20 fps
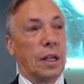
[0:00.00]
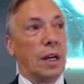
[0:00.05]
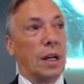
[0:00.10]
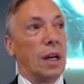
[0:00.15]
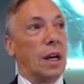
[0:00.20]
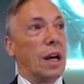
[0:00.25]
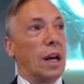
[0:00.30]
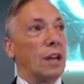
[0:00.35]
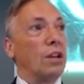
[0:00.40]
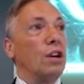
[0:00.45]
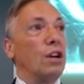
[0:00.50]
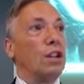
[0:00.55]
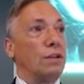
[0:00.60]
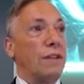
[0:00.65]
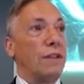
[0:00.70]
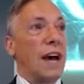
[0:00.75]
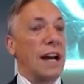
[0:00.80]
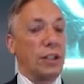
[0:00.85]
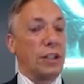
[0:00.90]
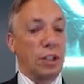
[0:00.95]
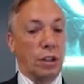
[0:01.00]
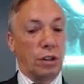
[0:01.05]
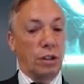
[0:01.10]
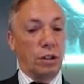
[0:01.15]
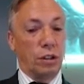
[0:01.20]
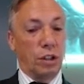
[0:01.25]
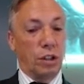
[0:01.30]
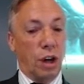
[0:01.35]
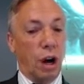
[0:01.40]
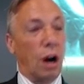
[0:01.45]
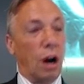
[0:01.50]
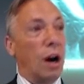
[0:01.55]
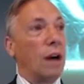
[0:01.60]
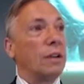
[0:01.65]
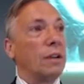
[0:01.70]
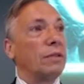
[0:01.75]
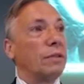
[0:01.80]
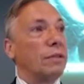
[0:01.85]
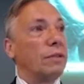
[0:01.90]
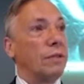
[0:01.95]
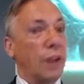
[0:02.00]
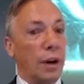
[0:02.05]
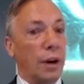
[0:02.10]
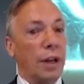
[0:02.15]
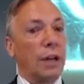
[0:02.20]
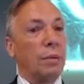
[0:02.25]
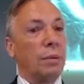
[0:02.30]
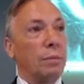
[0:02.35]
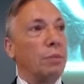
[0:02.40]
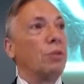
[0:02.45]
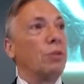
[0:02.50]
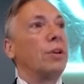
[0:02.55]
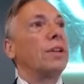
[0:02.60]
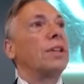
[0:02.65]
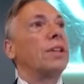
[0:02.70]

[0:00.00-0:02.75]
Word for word: And those fascicles are very important